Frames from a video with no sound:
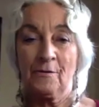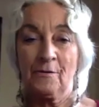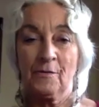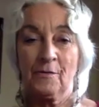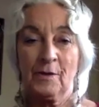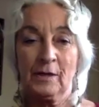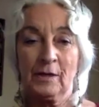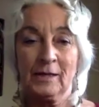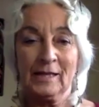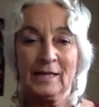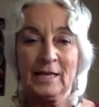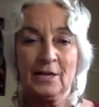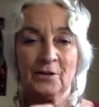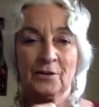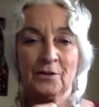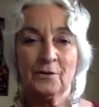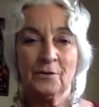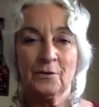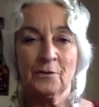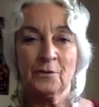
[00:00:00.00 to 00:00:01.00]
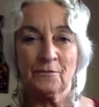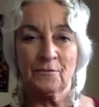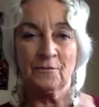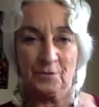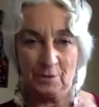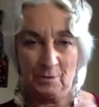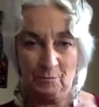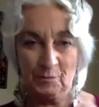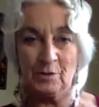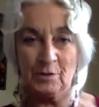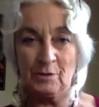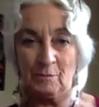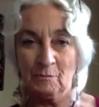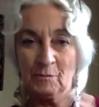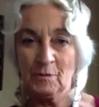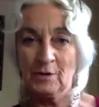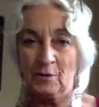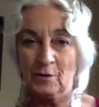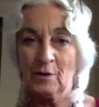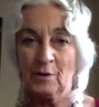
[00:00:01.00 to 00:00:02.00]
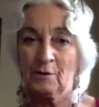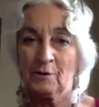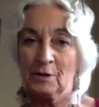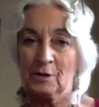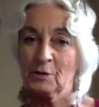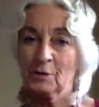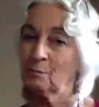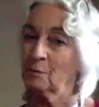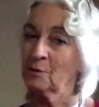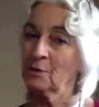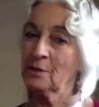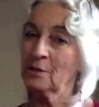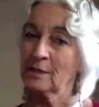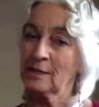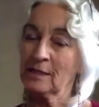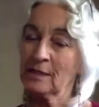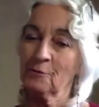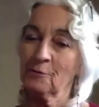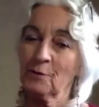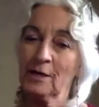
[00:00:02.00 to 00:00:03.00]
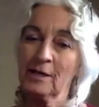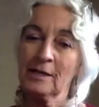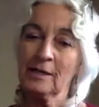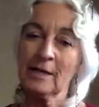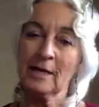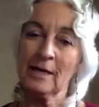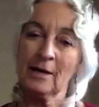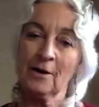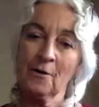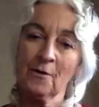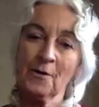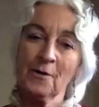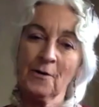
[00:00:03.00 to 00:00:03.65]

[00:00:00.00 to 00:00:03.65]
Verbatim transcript: that led to the symptom that they're experiencing right now.